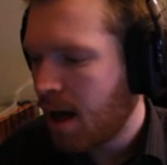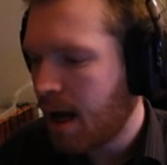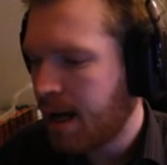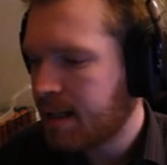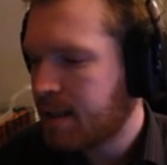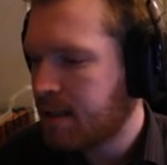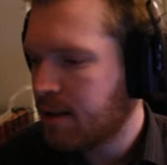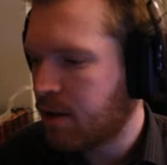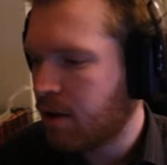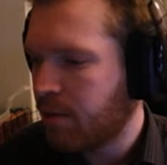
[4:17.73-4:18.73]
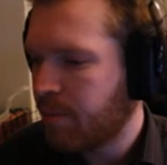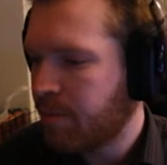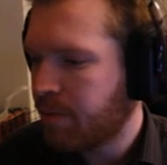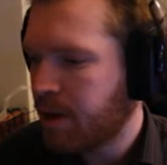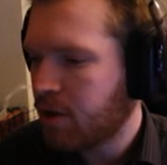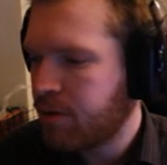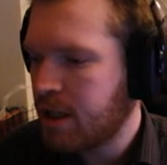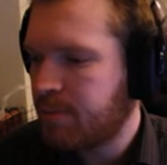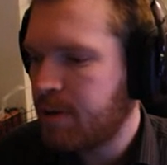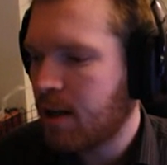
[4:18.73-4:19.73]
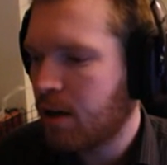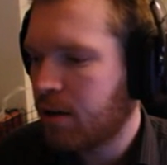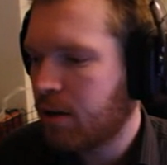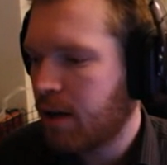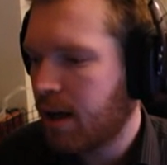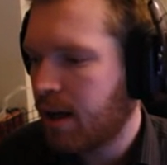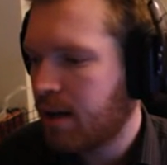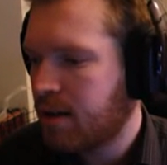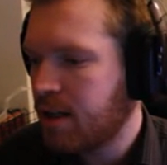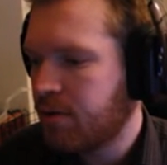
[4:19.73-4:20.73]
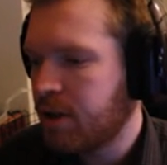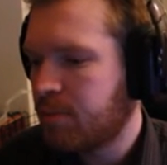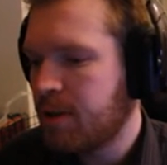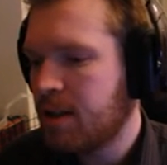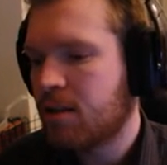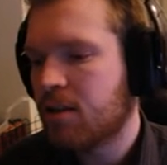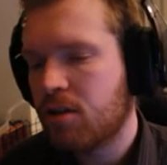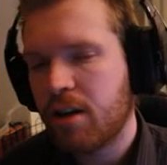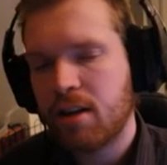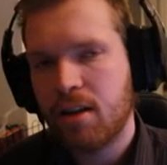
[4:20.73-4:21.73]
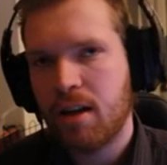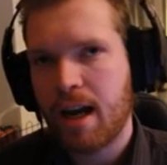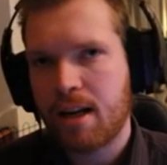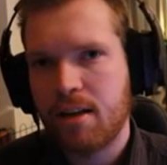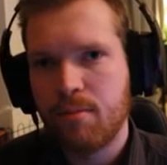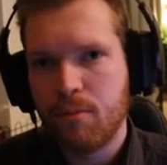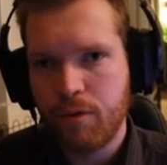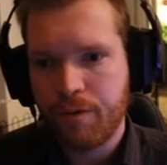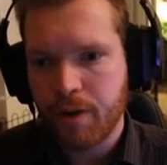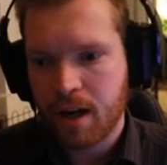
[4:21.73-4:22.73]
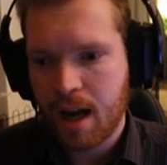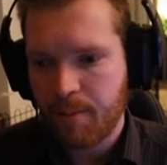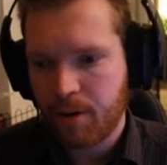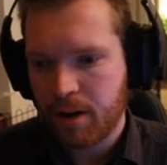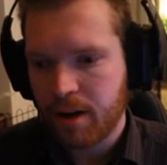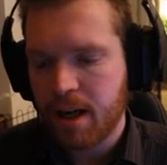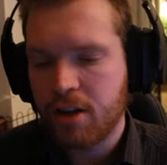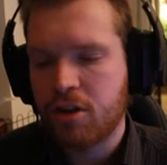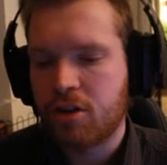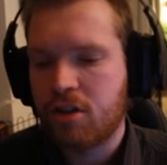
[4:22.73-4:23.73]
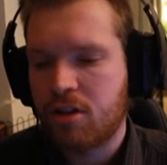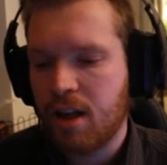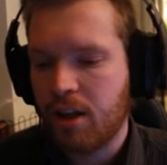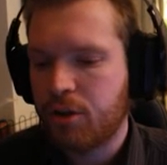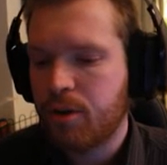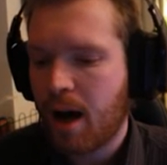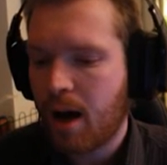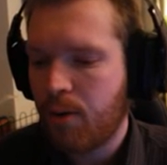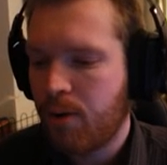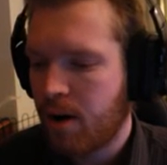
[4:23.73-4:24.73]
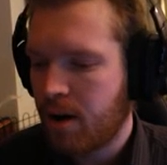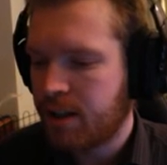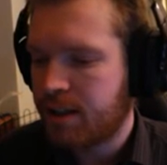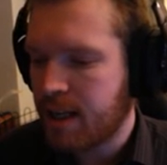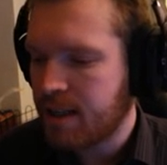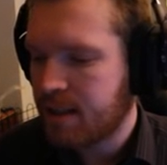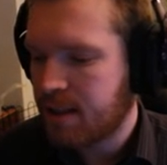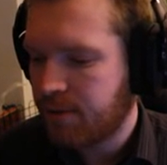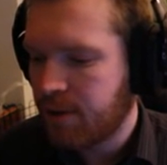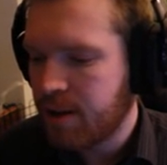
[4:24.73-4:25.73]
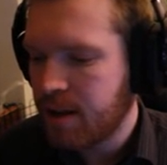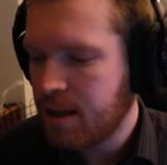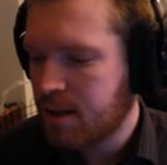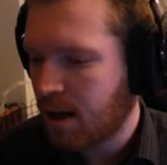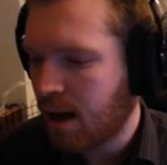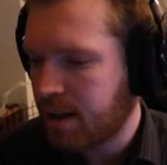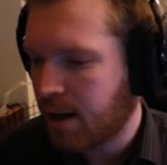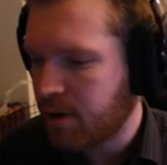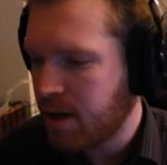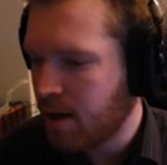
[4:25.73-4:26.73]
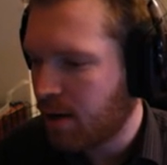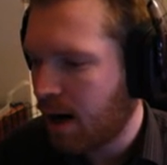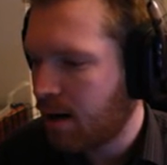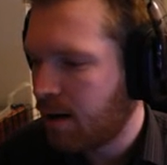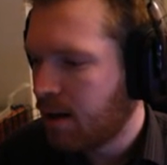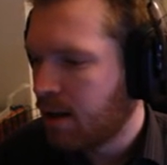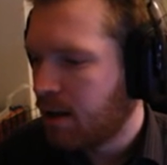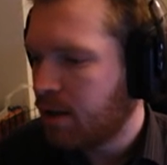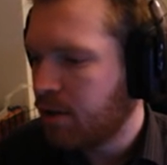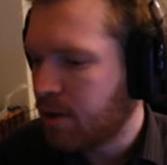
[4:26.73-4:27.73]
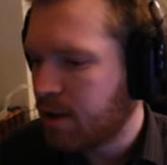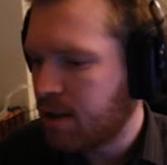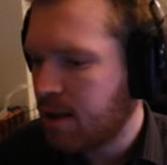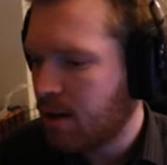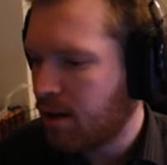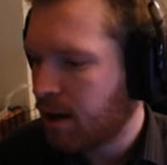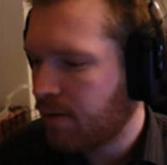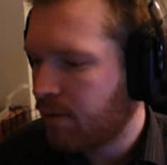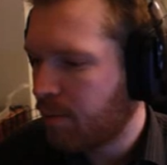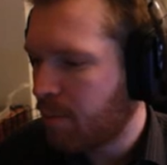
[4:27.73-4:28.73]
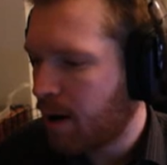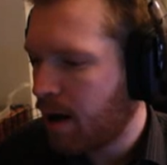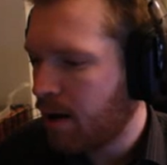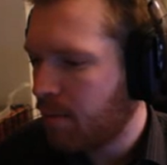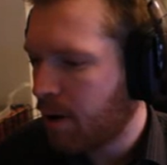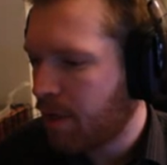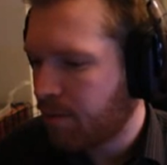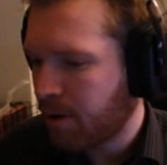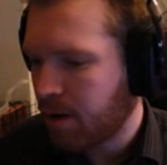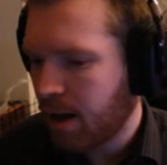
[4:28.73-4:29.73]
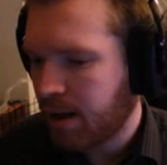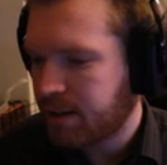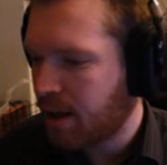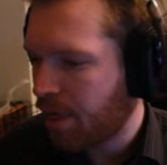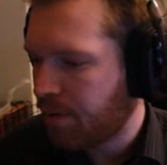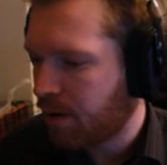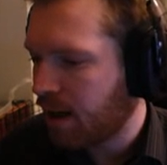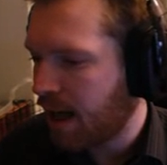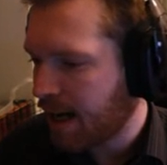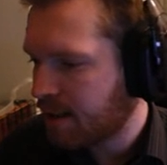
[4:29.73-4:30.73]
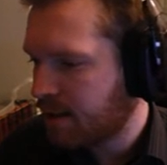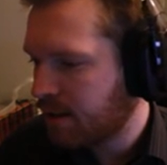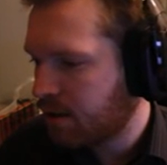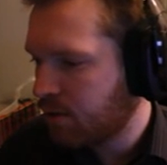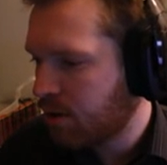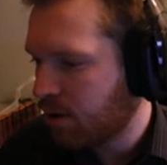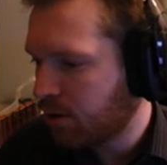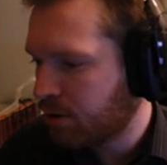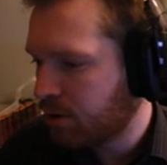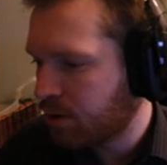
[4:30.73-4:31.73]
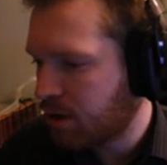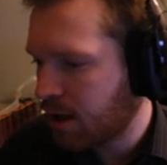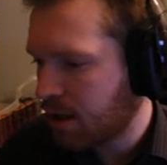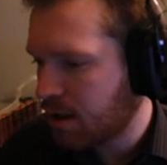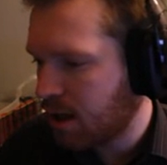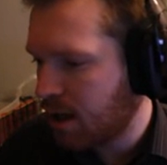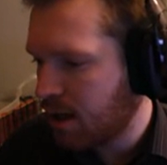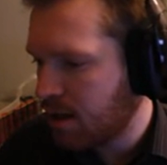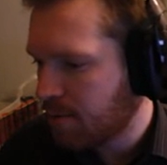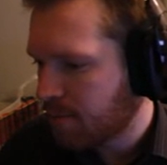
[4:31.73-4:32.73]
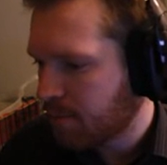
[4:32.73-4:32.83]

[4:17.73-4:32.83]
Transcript: And the increase speed and decrease speed does not actually move the camera. It just tells you how sensitive these down here are. You can see here again with my throttle, I set a throttle axis. You can also set yeah,